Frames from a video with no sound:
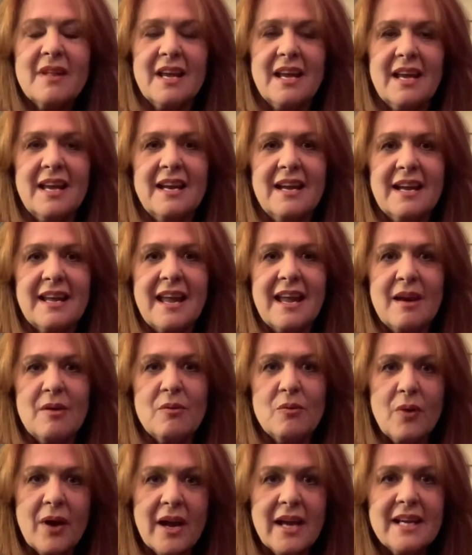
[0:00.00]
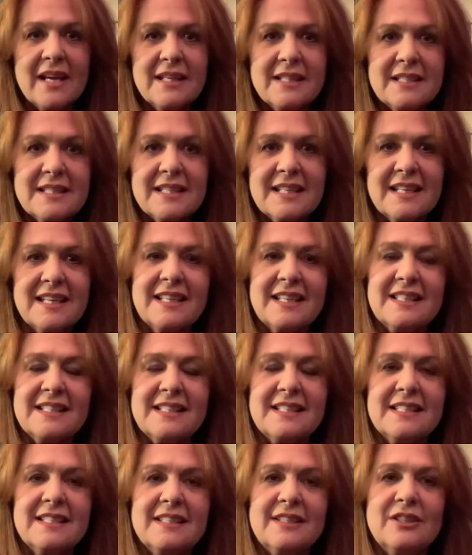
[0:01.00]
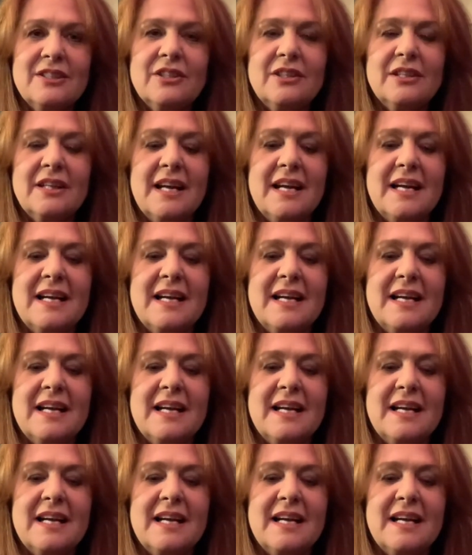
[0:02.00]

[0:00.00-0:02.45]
and I can't wait until